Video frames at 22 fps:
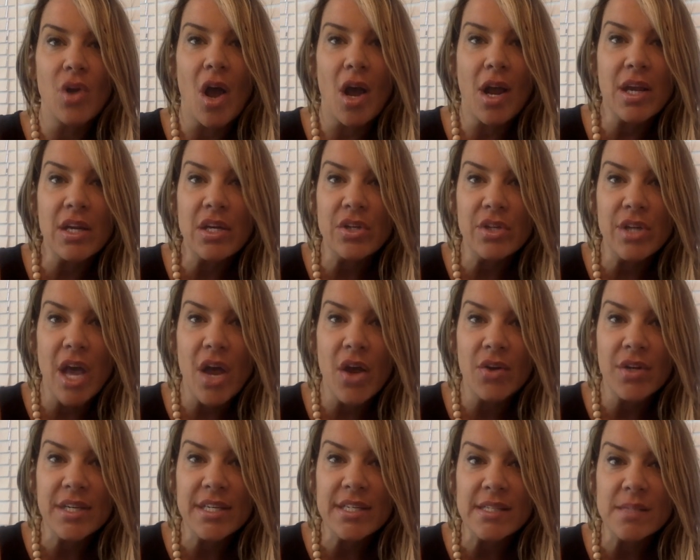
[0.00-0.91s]
not going to
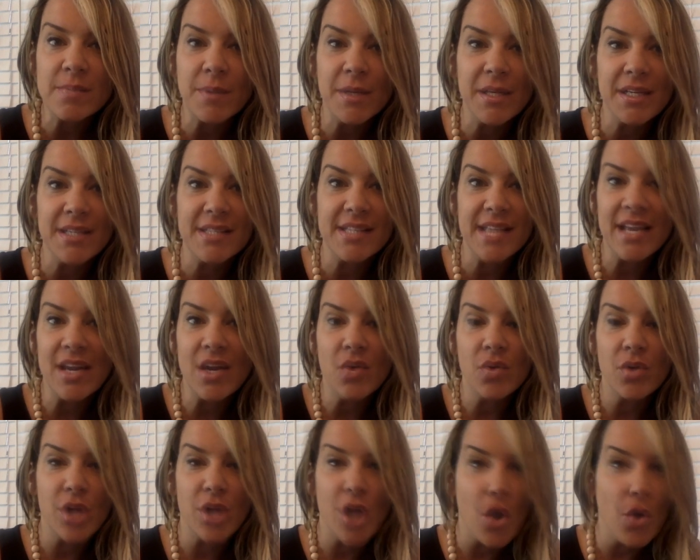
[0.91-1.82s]
notice because they
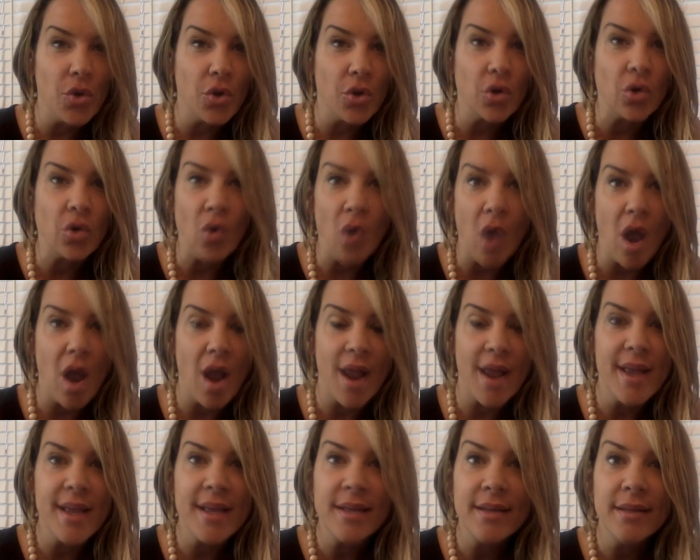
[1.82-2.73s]
don't know you're
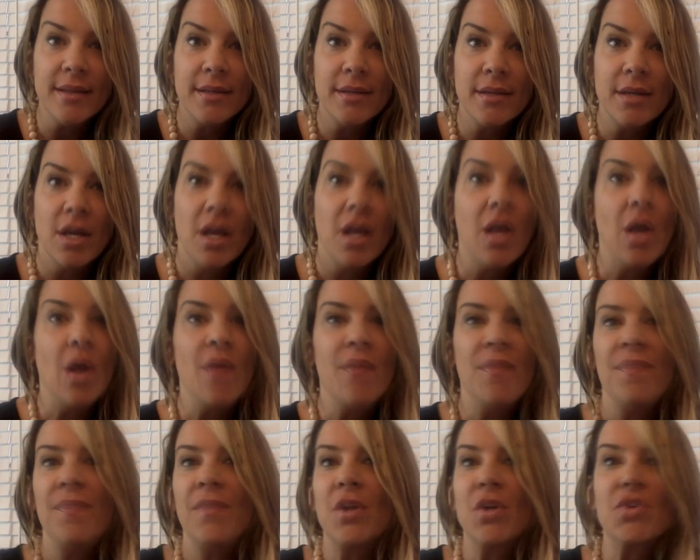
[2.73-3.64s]
crying.
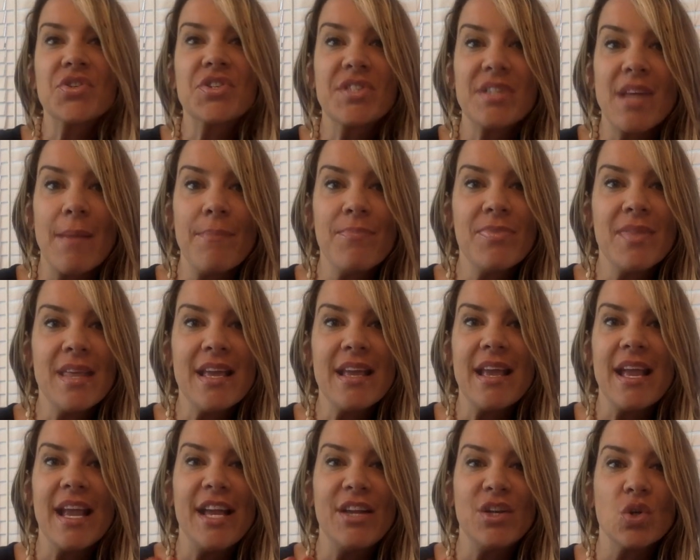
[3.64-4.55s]
There's
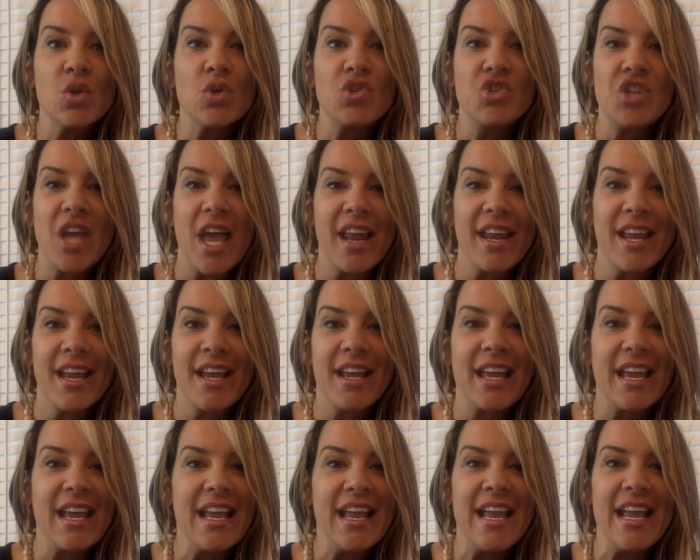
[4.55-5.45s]
something
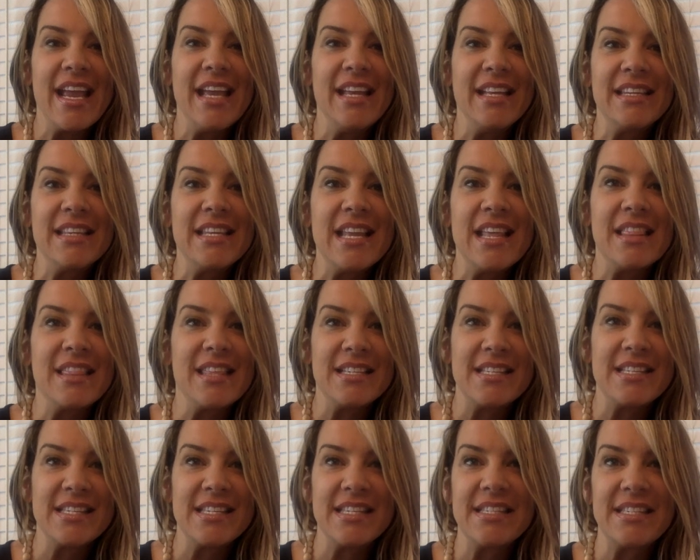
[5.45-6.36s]
energetic in
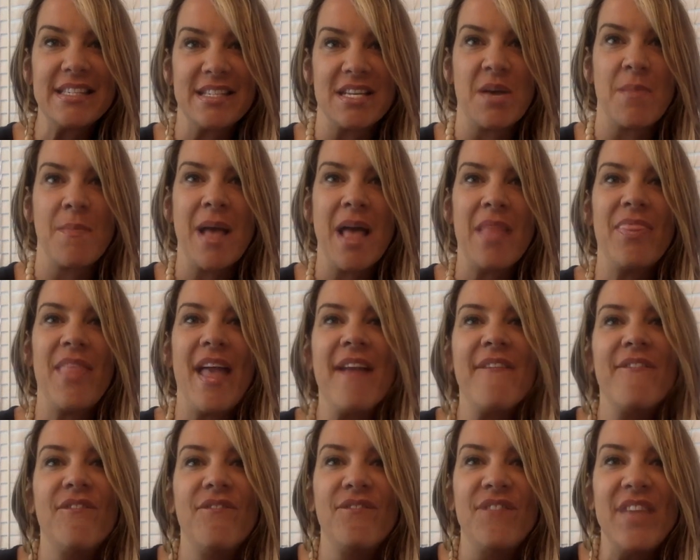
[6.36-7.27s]
the system.
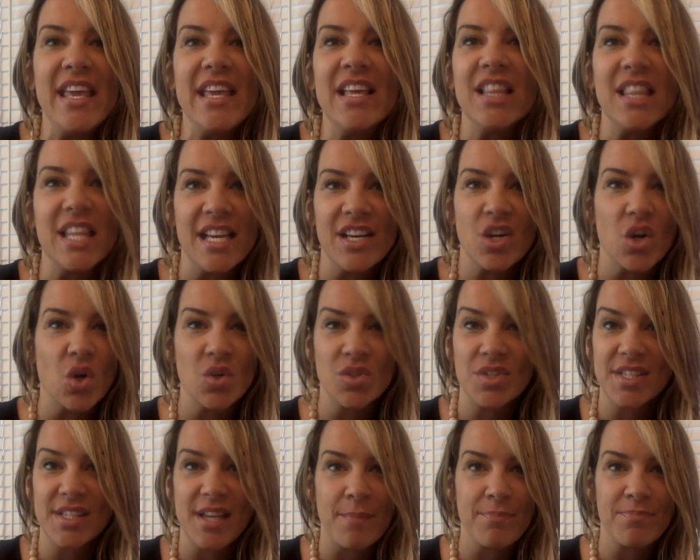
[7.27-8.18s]
They feel it or
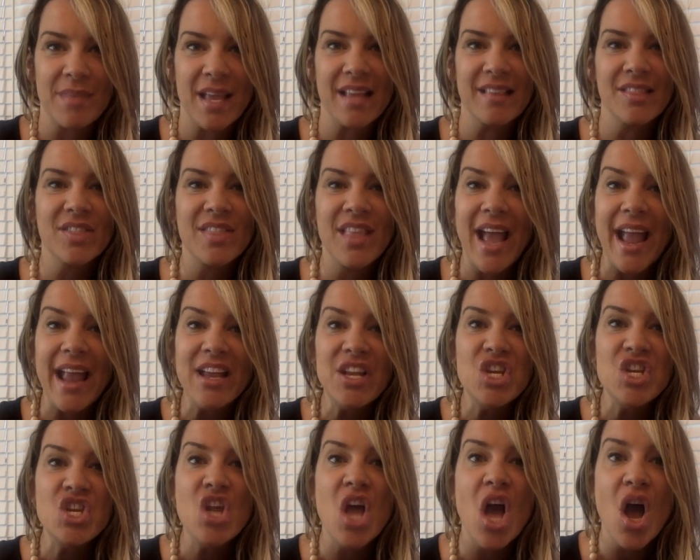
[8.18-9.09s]
something. They
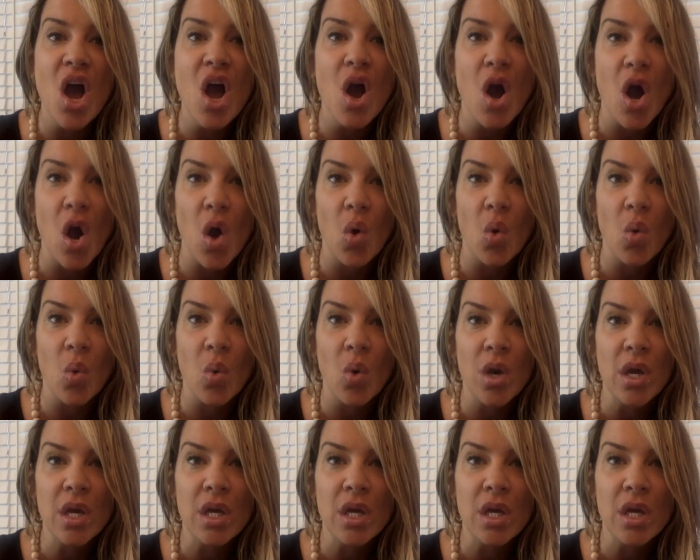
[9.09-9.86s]
know.